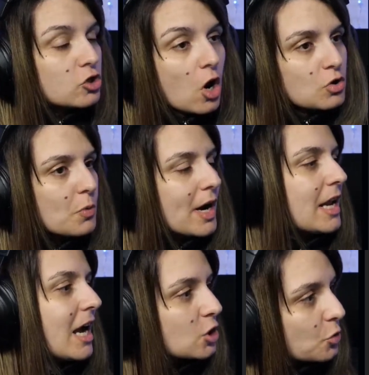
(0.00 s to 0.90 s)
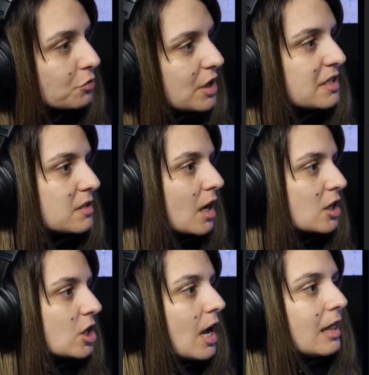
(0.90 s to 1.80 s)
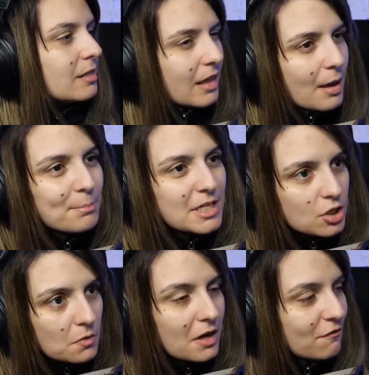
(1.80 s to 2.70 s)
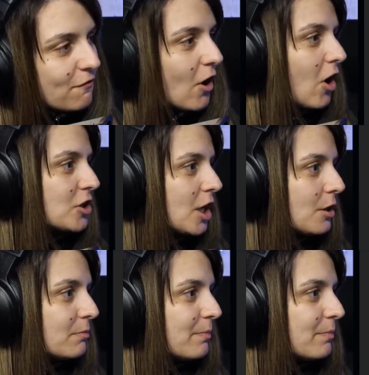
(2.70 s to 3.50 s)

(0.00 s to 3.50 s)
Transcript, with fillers: don't do any actual research, let me do it for you.